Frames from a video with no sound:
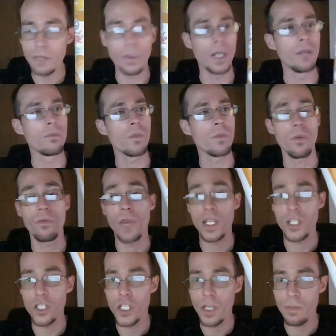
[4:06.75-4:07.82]
Well,
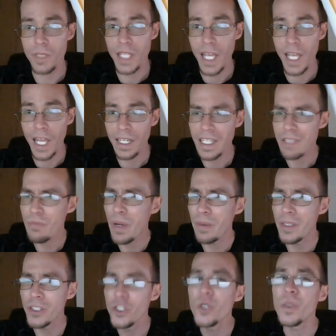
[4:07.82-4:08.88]
veggie chips can is
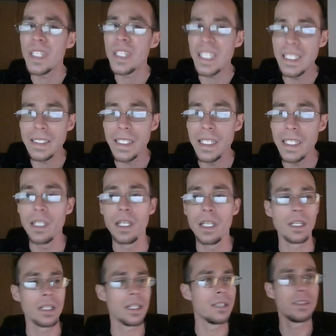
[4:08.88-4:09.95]
probably too easy
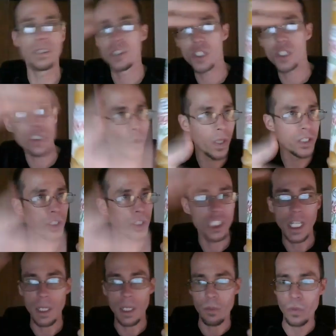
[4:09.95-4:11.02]
because it's just one
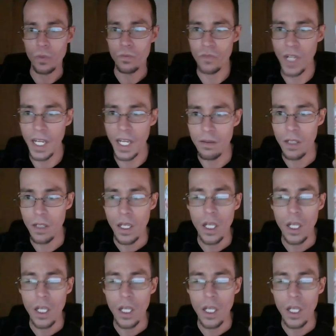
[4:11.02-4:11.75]
shape, right?